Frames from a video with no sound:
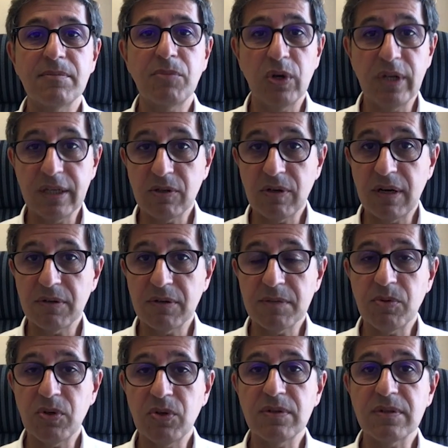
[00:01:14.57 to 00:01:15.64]
molecular
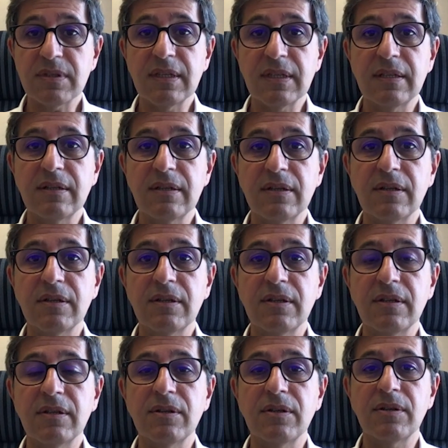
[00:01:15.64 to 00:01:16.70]
response in
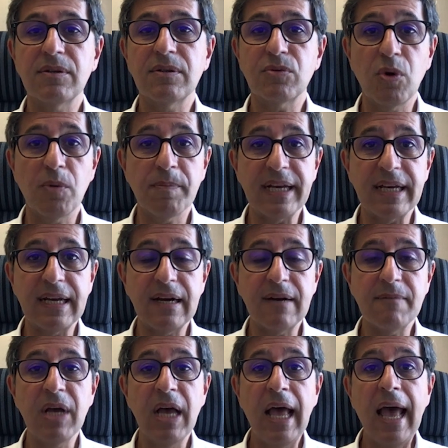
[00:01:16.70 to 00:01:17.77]
the ropeg
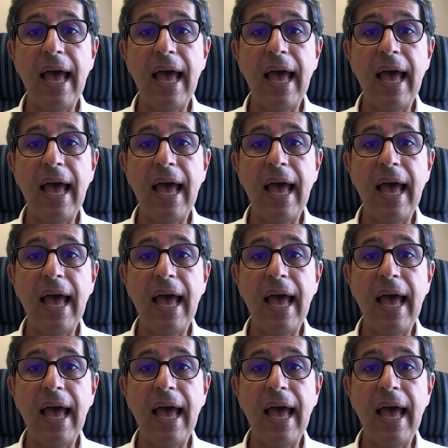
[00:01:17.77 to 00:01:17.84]
arm.